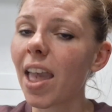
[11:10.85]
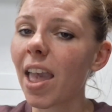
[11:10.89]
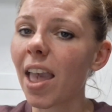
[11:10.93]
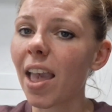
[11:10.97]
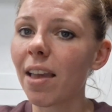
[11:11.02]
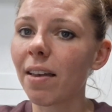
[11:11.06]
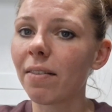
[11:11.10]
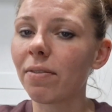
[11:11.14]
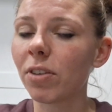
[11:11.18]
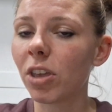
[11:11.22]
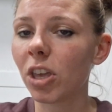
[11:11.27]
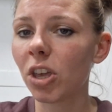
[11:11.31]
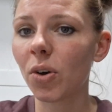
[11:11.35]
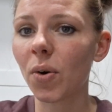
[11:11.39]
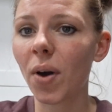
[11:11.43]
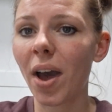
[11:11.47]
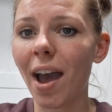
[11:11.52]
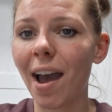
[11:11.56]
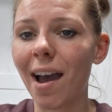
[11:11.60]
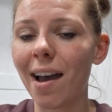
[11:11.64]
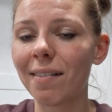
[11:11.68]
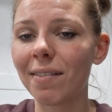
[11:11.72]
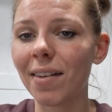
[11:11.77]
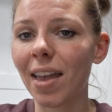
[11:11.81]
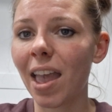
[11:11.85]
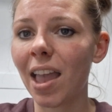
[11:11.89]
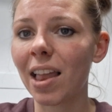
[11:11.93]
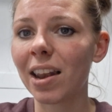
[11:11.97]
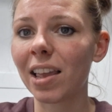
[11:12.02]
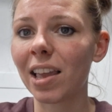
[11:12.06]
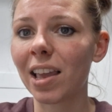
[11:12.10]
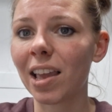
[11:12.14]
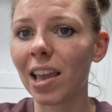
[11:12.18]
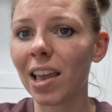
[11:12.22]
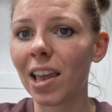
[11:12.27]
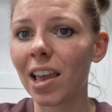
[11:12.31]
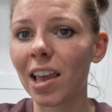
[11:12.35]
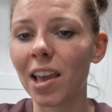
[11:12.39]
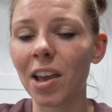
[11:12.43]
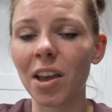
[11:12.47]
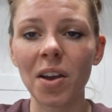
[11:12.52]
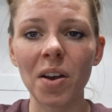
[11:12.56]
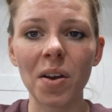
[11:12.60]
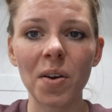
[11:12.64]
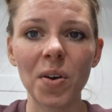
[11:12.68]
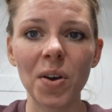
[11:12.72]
If you have any